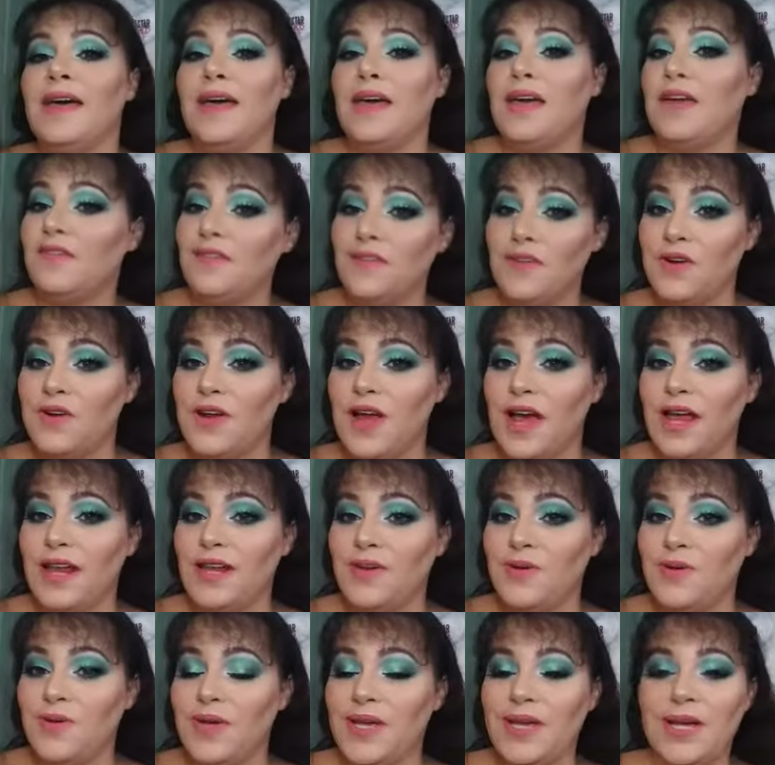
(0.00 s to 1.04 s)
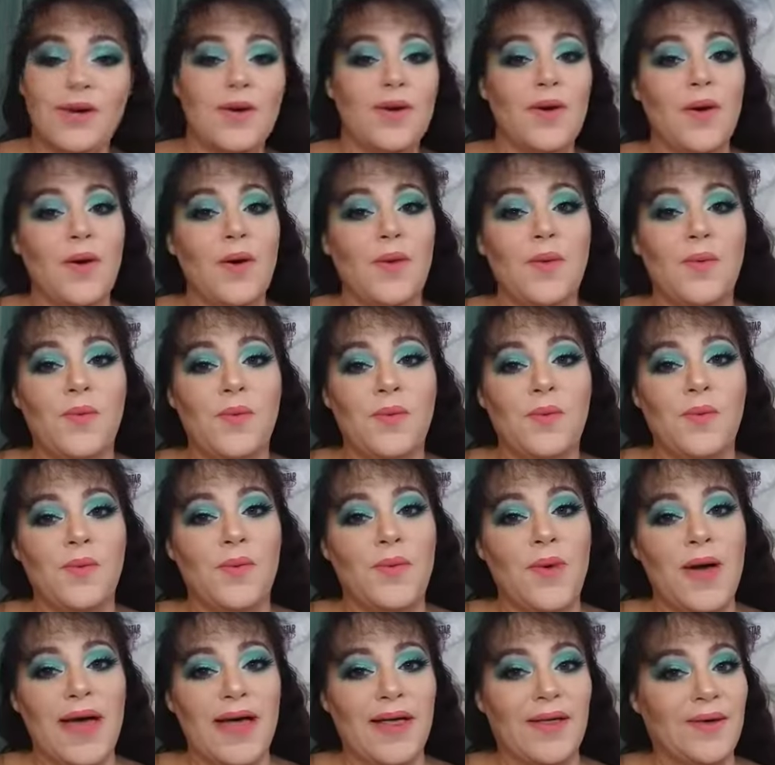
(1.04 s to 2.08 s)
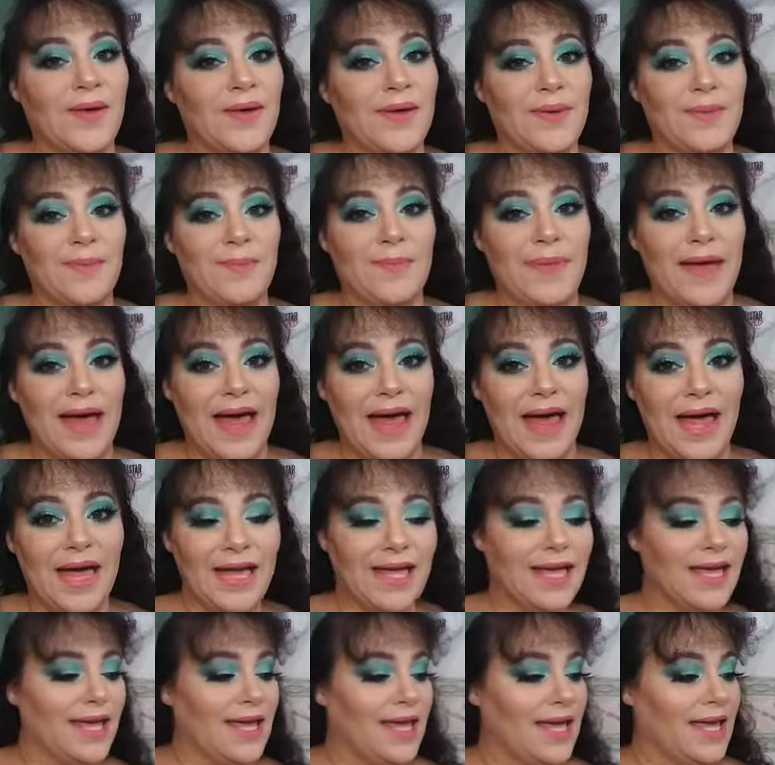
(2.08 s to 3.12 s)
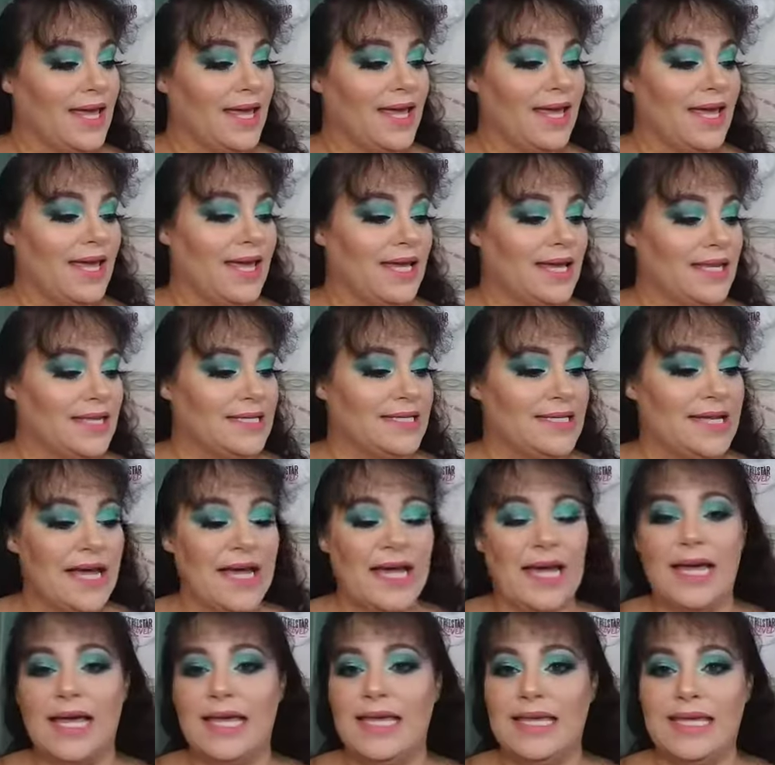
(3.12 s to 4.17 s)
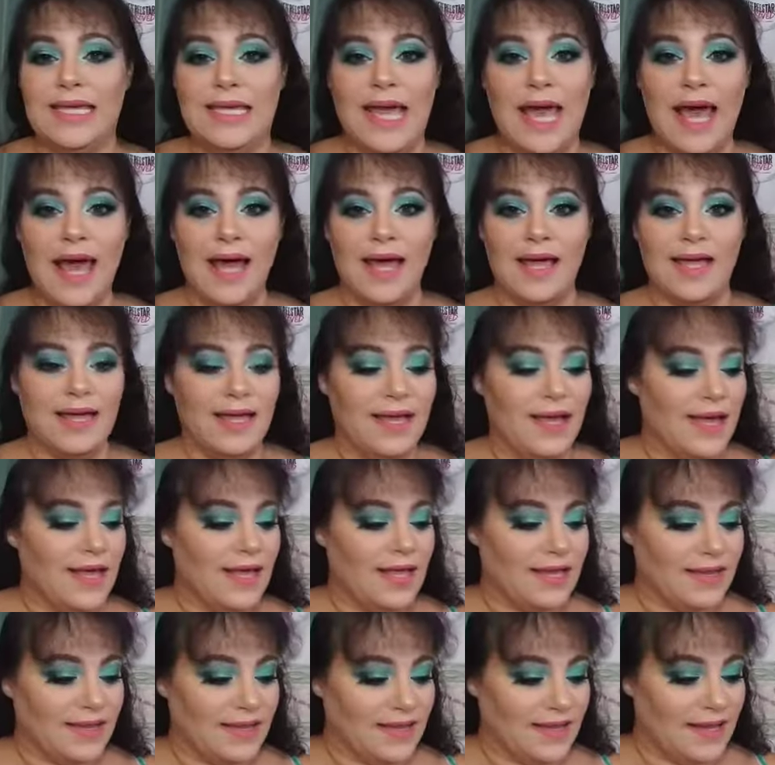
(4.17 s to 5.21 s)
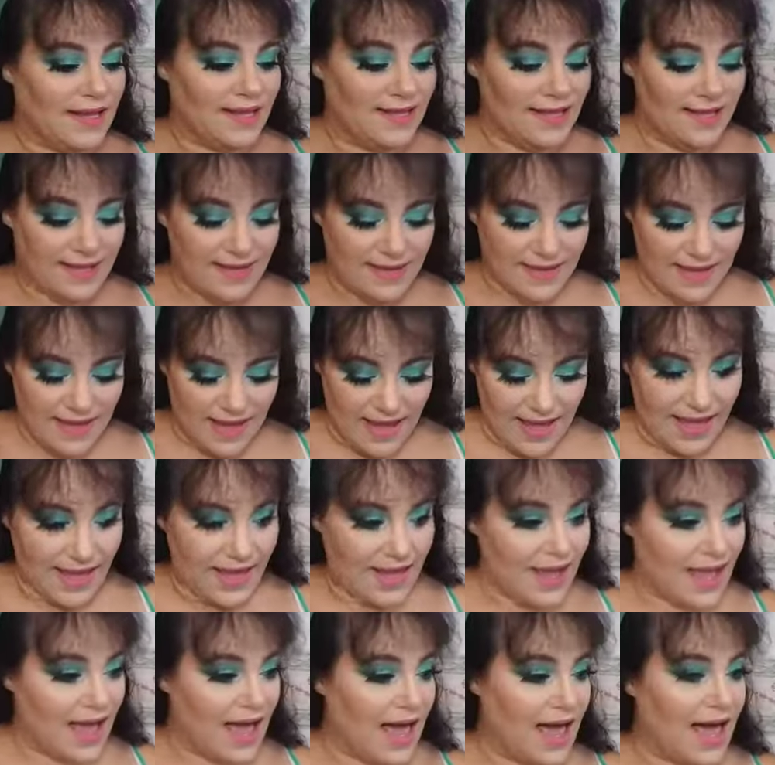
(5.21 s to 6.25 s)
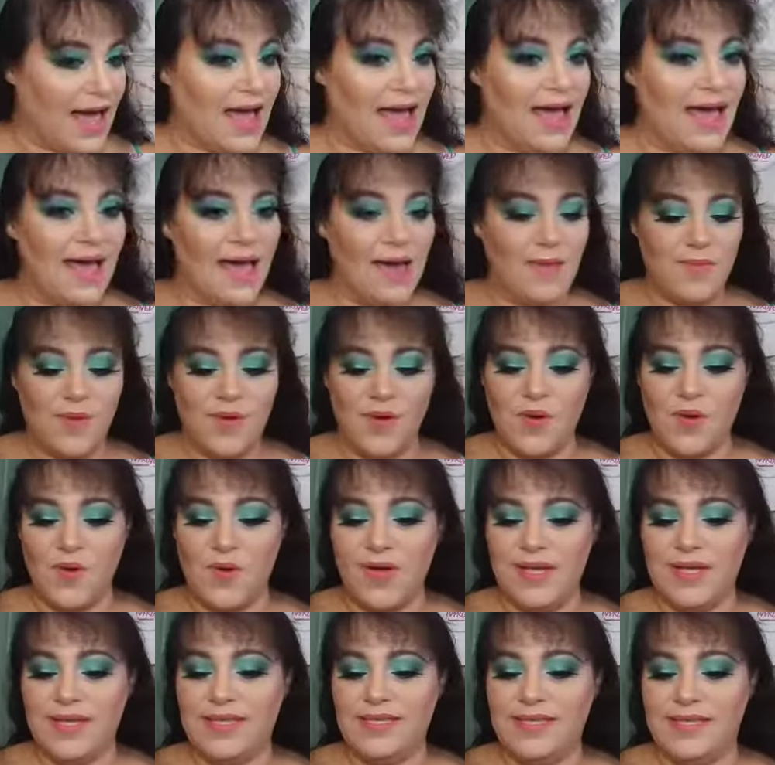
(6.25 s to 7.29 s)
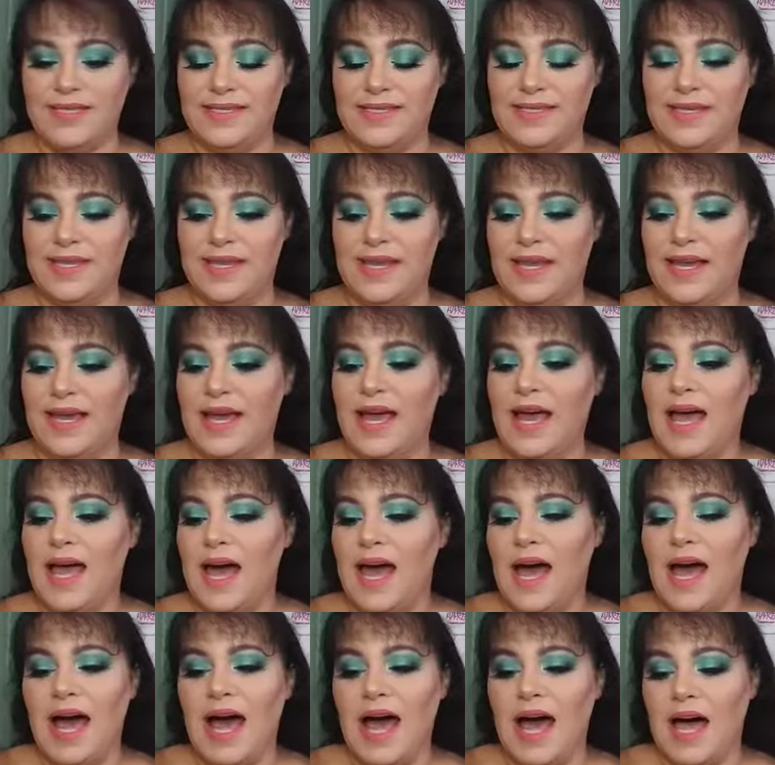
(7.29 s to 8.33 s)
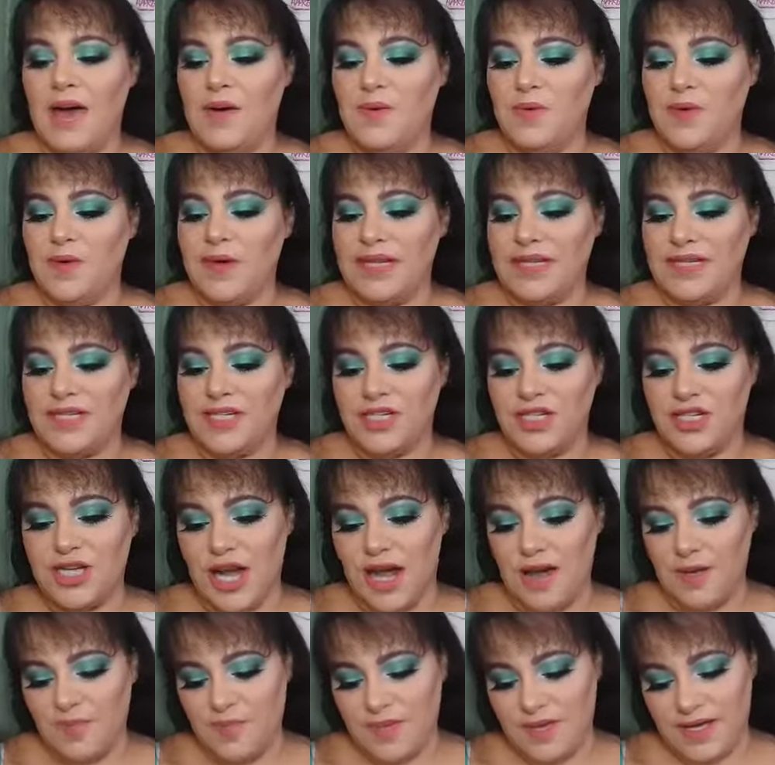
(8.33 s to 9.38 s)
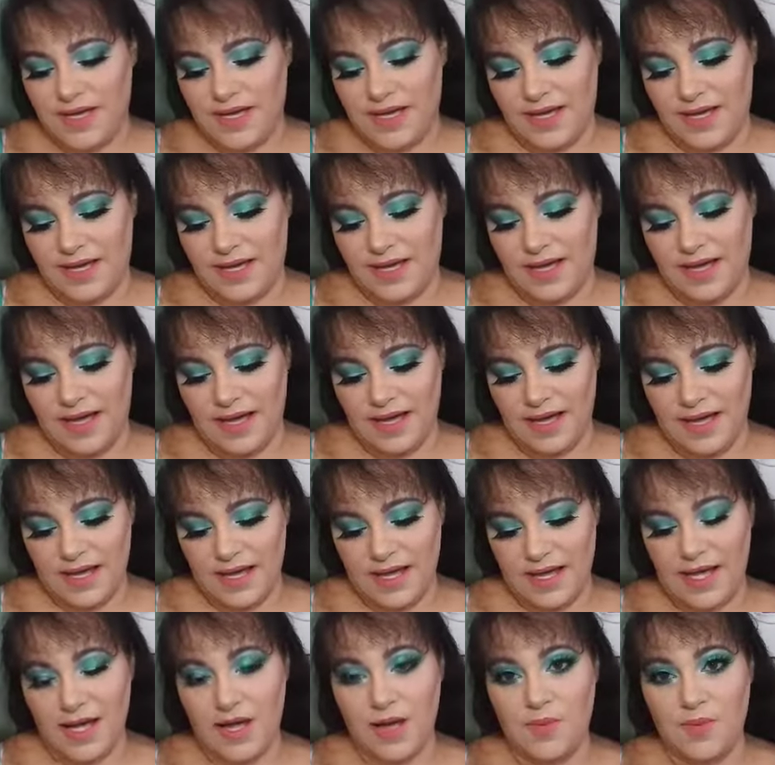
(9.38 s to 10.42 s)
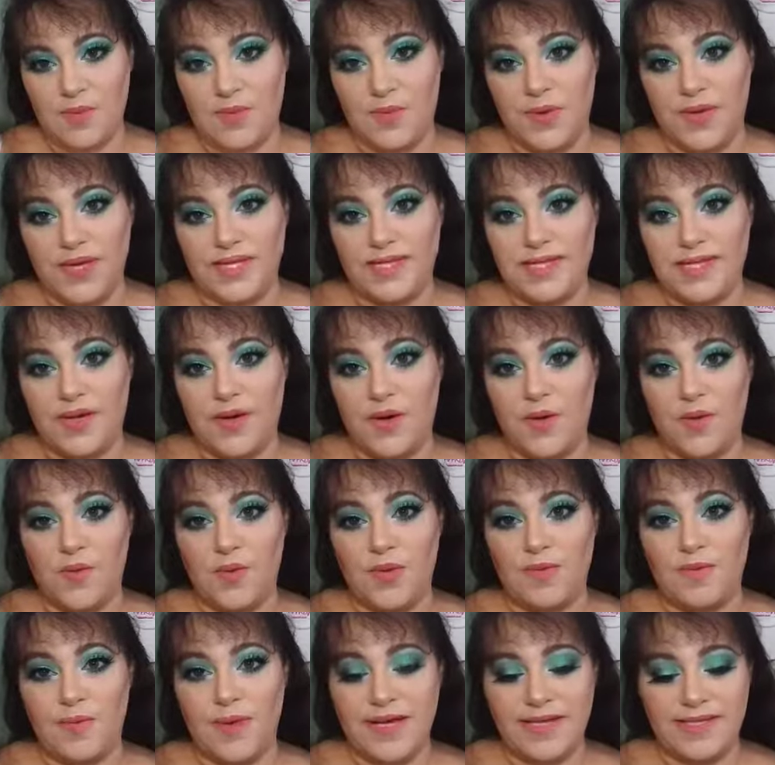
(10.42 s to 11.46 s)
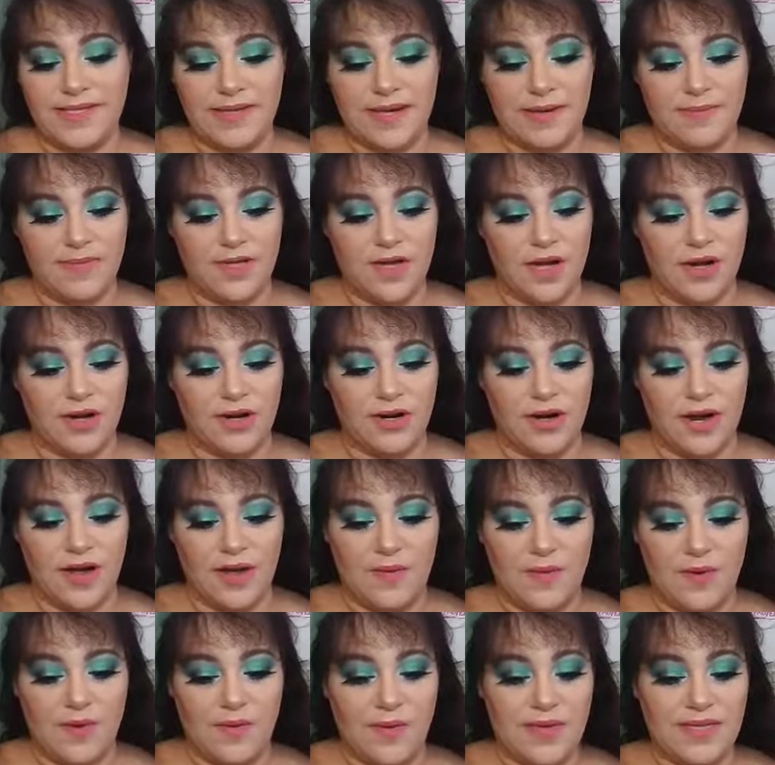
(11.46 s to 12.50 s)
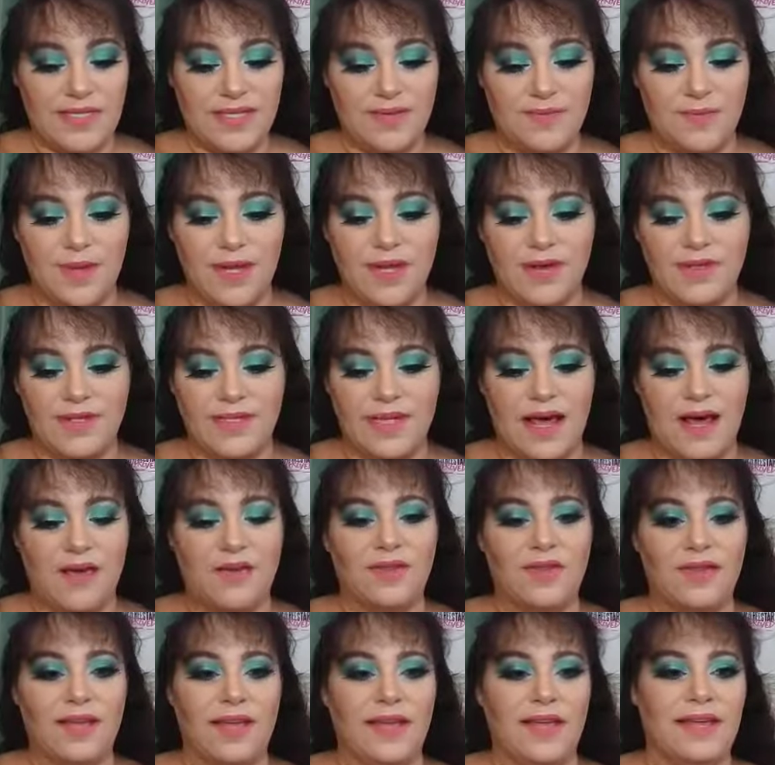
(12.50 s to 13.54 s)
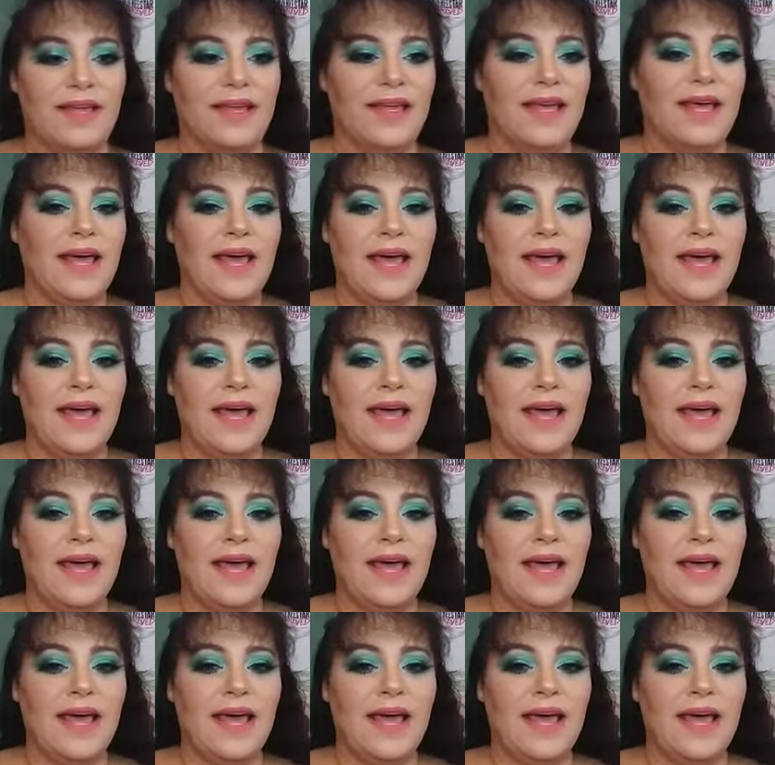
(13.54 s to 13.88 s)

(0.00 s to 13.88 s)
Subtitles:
If you're not new here, welcome back. And yeah, today I am going to see, I went shopping a couple weeks ago with my stepdaughter and we went to Bell's Outlet.